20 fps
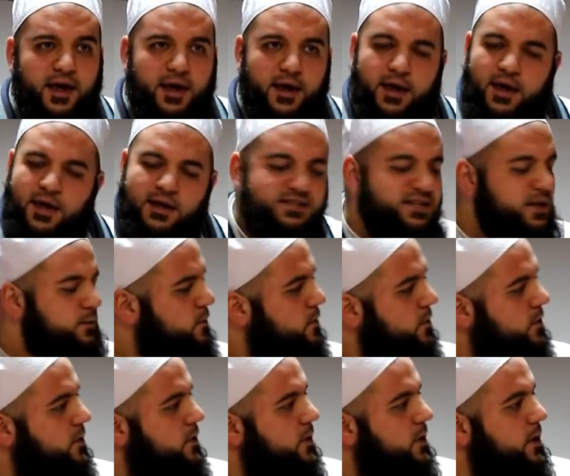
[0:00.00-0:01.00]
He'll say,
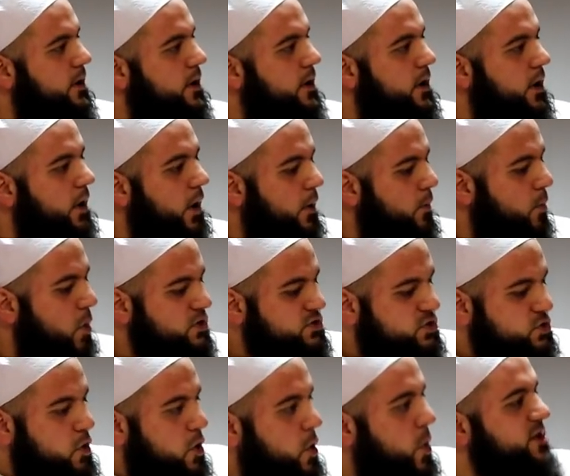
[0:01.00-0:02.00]
"What
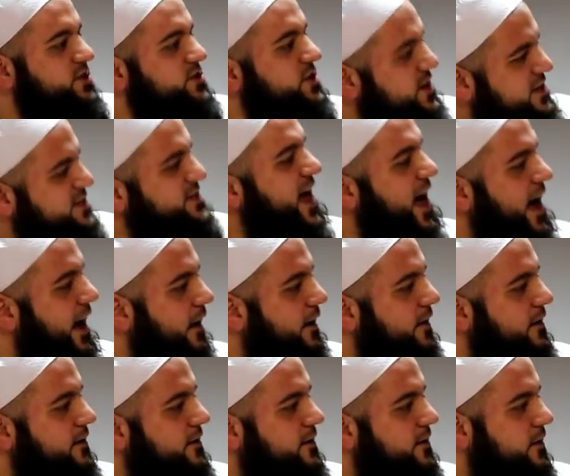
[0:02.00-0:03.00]
sort of question is that?
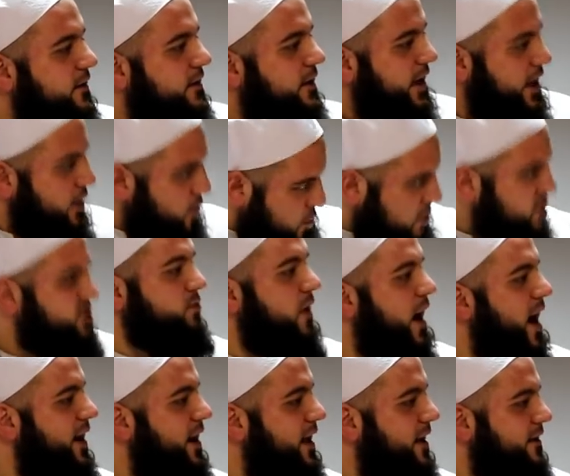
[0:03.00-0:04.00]
Ikwi
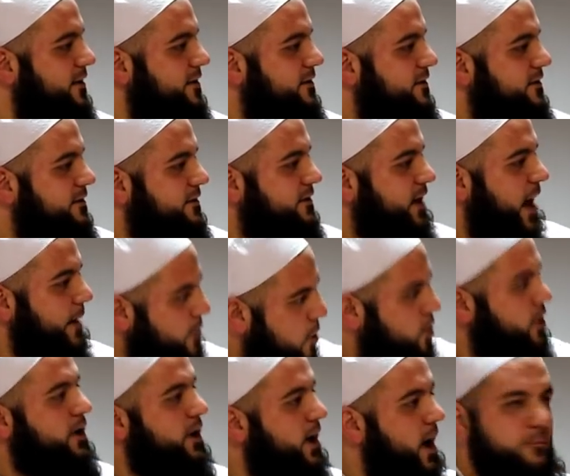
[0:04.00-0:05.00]
swale, I'm not
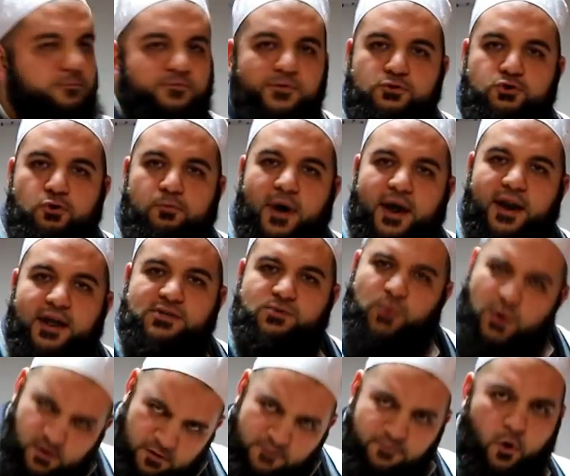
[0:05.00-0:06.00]
going to come for Jummah next
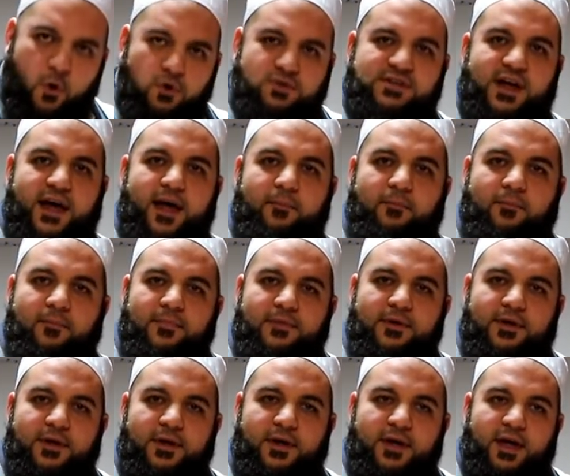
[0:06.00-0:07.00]
week. Of course I am."
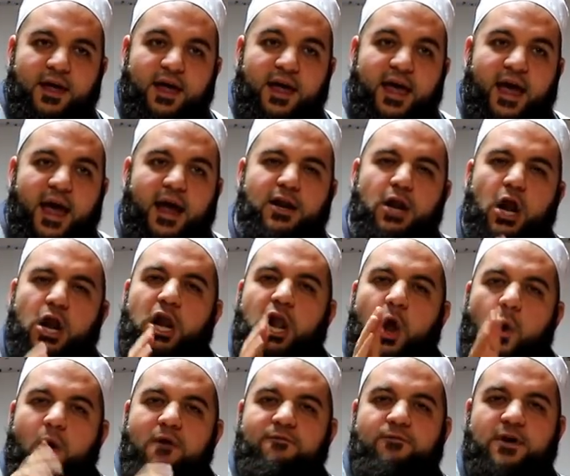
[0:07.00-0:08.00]
In a
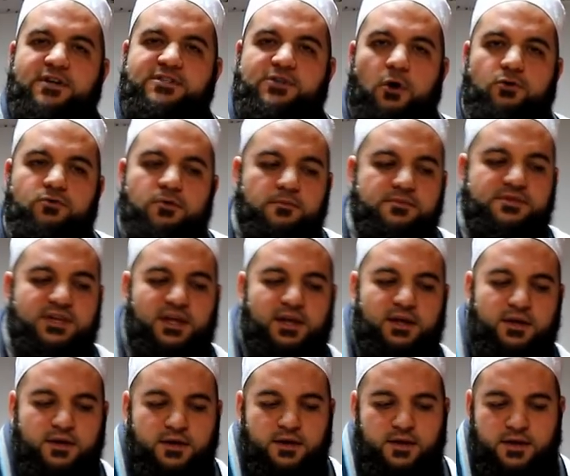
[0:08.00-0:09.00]
lower voice, go to him, say,
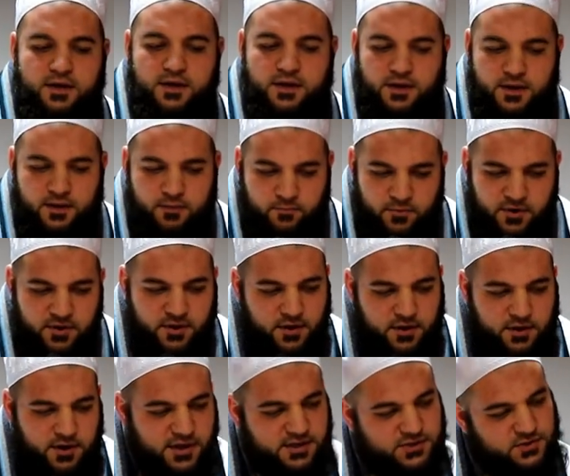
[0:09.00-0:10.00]
"Brother,
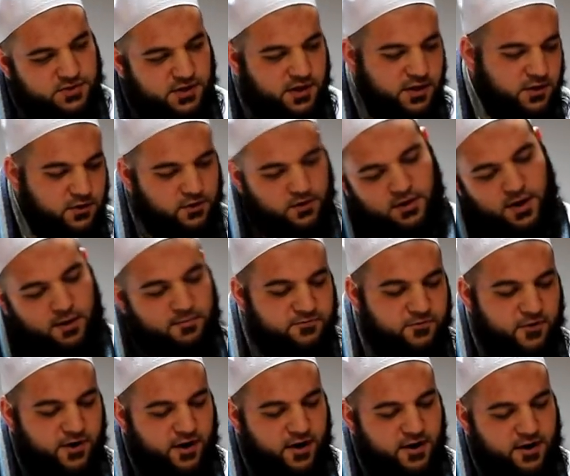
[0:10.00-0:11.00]
next, are you going to come
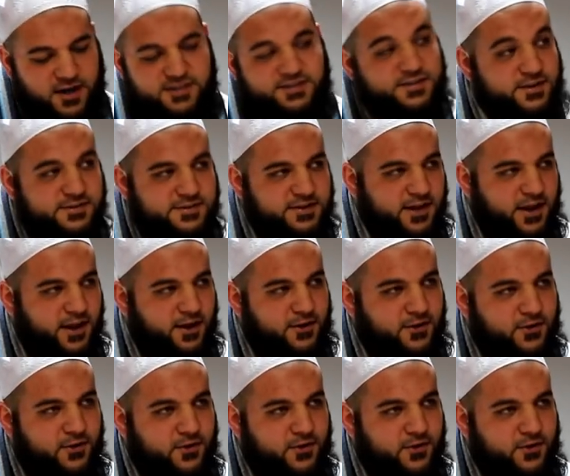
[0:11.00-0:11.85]
for Asr Salah?"